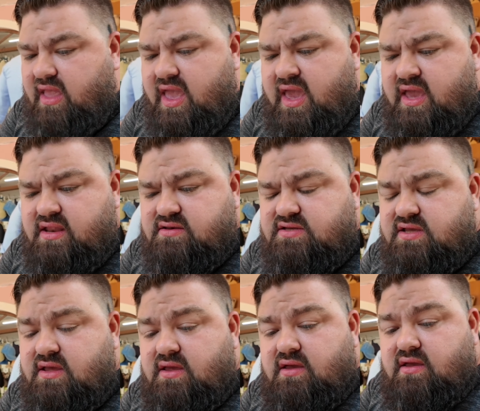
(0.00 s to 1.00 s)
And
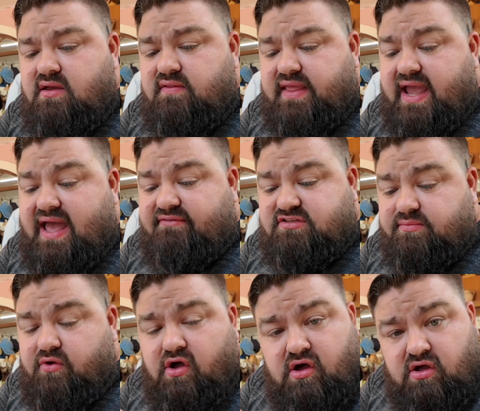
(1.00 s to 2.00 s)
they have some
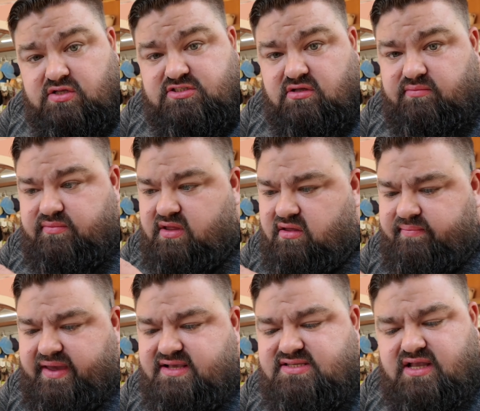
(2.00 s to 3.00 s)
awesome,
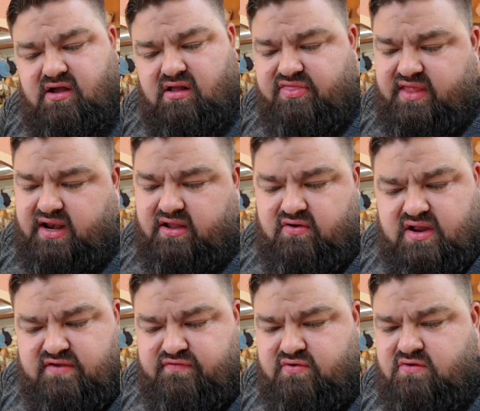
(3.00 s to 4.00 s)
amazing, authentic Greek
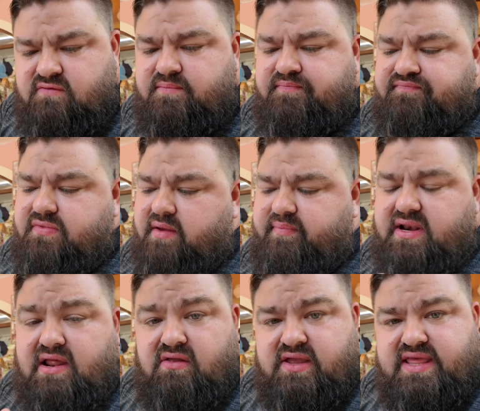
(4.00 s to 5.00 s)
food. But
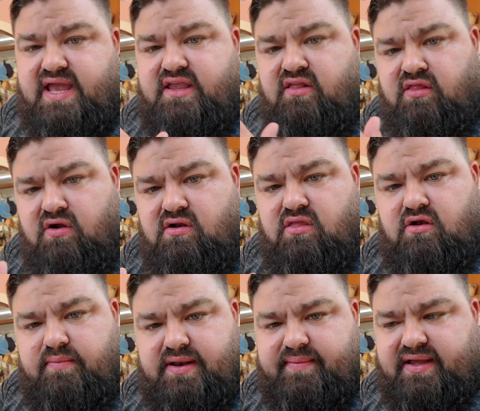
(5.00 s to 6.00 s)
not only that, you'll learn a little
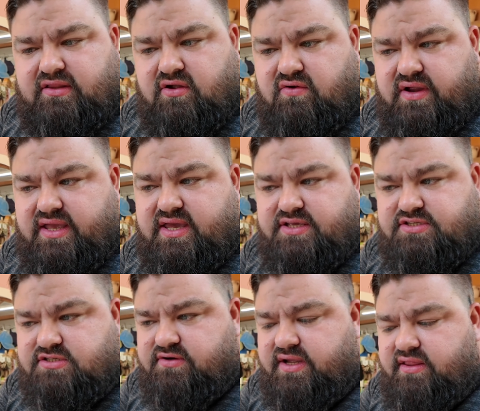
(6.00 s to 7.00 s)
bit about the Greek
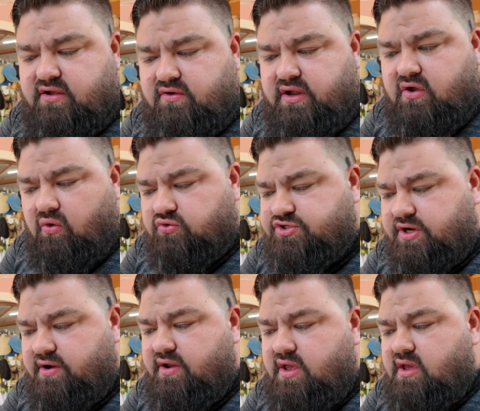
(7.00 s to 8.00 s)
history and the Greek
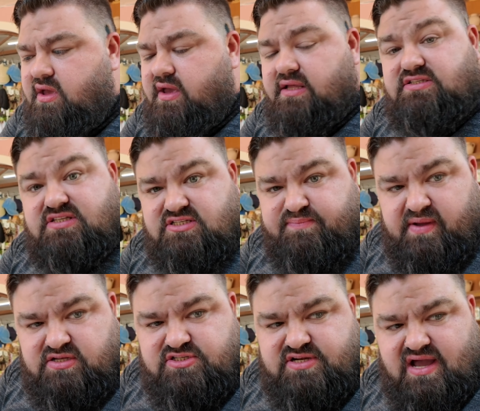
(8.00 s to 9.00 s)
culture. It's the
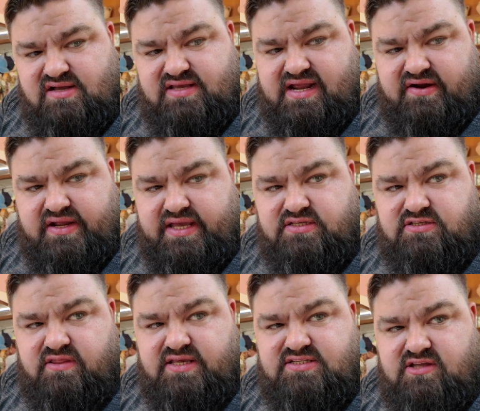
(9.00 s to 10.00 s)
sponge dock area, so
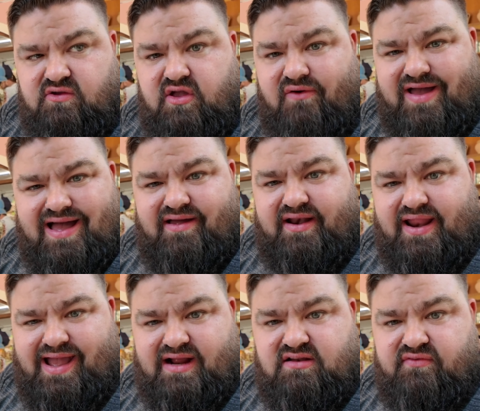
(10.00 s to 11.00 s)
they still go out and
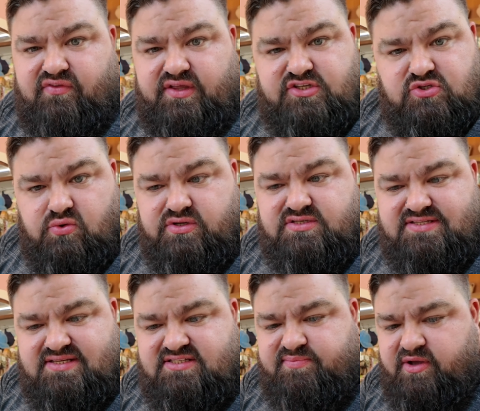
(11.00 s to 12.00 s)
actively source
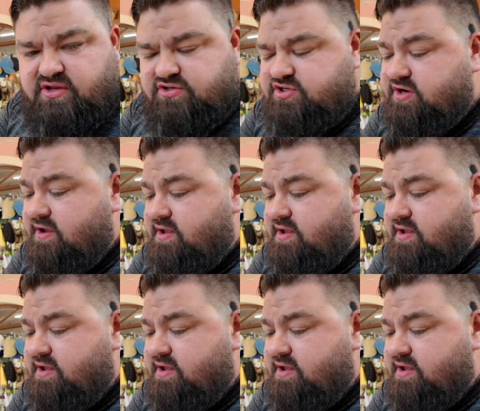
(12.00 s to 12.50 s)
sea sponge.